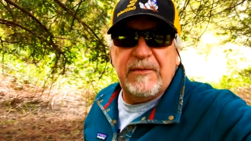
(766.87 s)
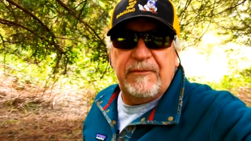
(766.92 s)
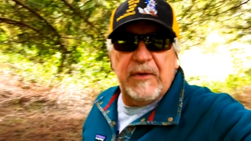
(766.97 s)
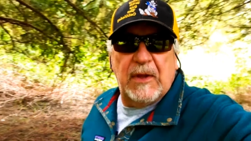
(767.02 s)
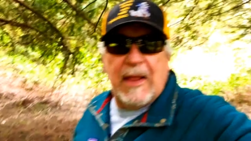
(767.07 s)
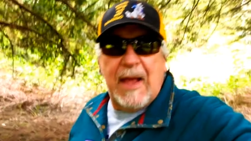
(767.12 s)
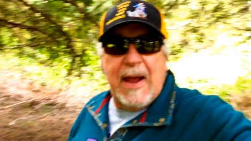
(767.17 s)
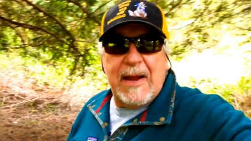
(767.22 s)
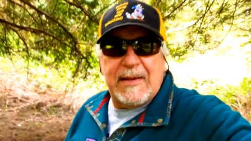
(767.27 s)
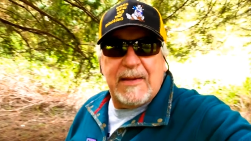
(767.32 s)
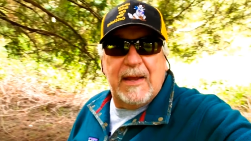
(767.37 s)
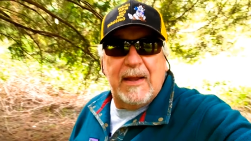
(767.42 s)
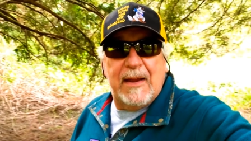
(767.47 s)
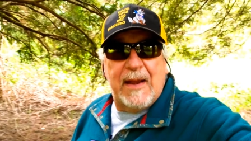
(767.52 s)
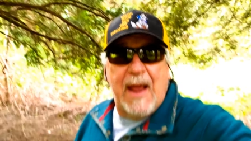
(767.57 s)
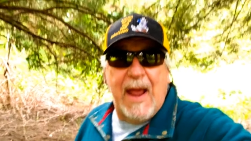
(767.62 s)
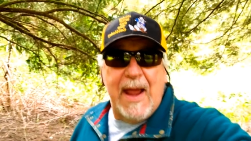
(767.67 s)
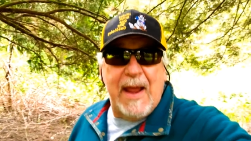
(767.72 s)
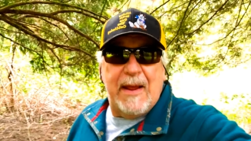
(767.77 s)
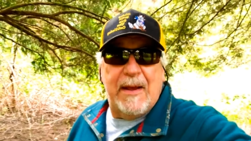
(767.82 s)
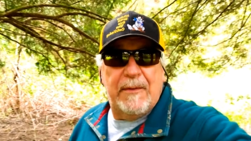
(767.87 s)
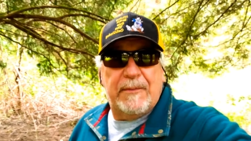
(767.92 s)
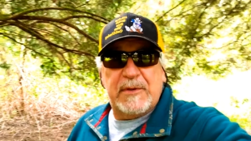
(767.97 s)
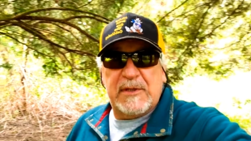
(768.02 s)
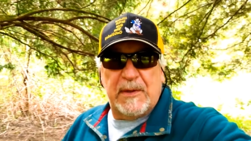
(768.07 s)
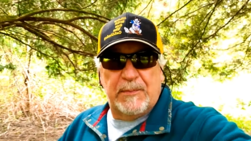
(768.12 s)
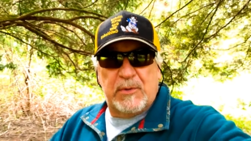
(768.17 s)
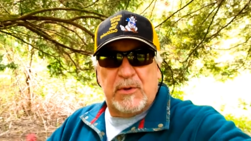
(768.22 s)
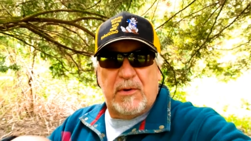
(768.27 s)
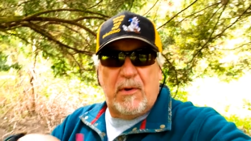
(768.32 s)
if you liked it, hey,
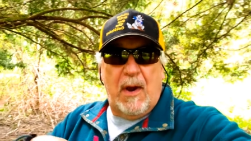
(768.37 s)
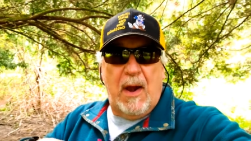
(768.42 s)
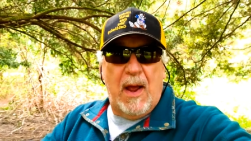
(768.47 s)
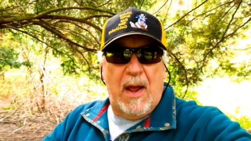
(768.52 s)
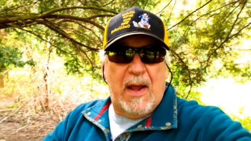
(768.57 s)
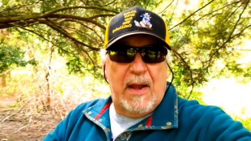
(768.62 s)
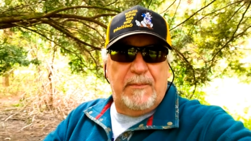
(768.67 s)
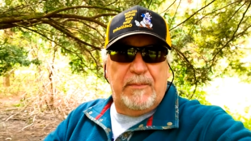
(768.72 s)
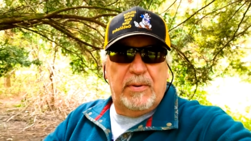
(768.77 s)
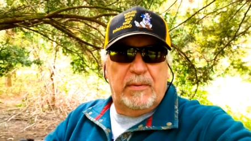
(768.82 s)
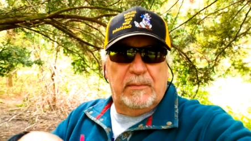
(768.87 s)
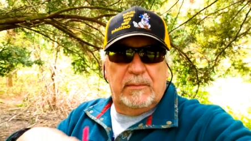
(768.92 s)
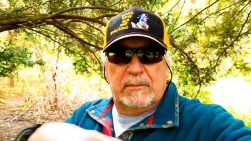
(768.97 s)
subscribe.